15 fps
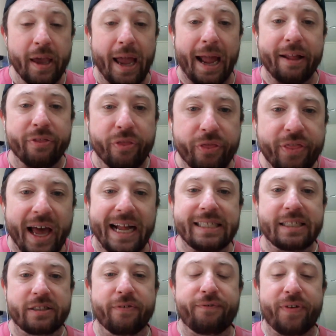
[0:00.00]
And that's
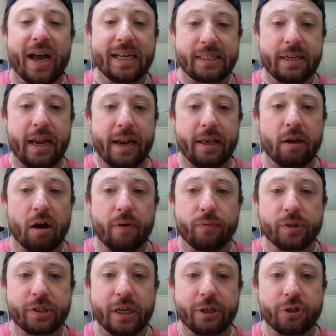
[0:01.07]
the fascinating
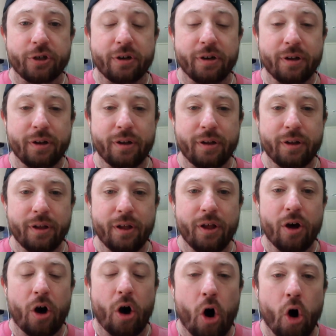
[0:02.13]
conversation.
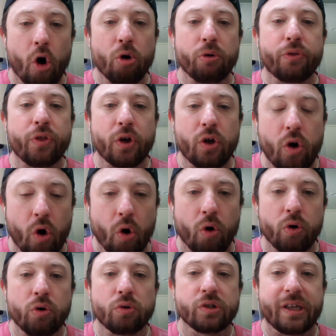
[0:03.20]
Are the
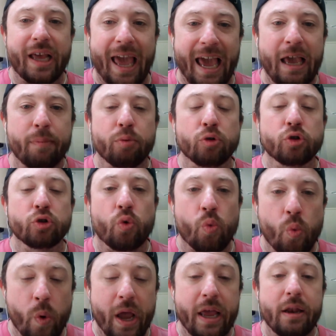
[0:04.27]
Cardinals able to
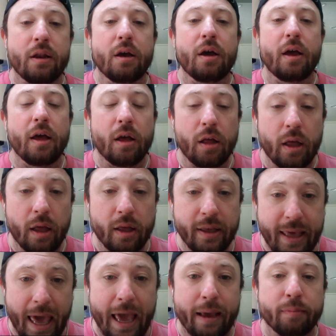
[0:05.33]
win
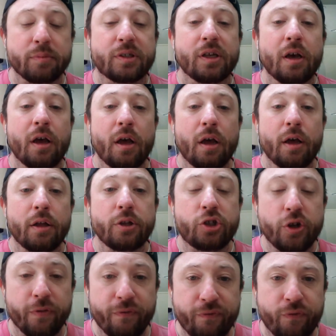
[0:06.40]
games
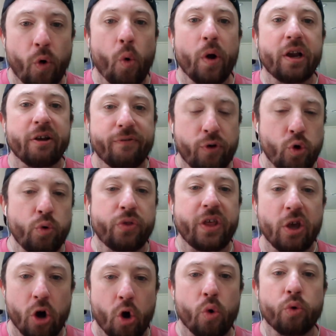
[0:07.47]
devoid of who
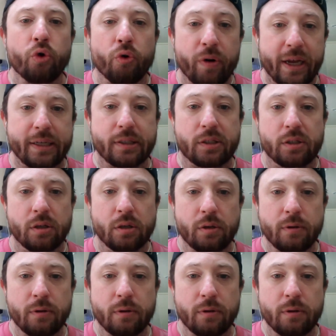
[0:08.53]
the owner is?